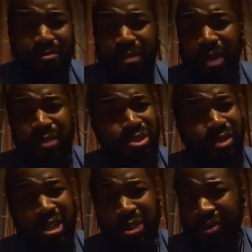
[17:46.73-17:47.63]
My
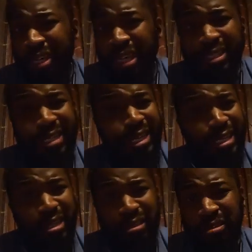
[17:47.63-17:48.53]
mental health can't take
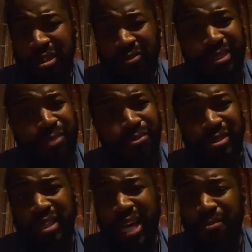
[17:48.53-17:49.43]
it if something was
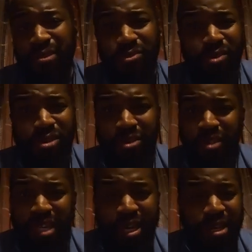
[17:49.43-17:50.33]
to happen to one of you
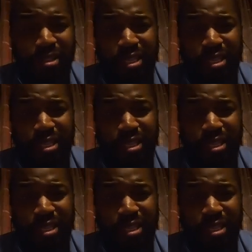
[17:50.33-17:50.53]
guys.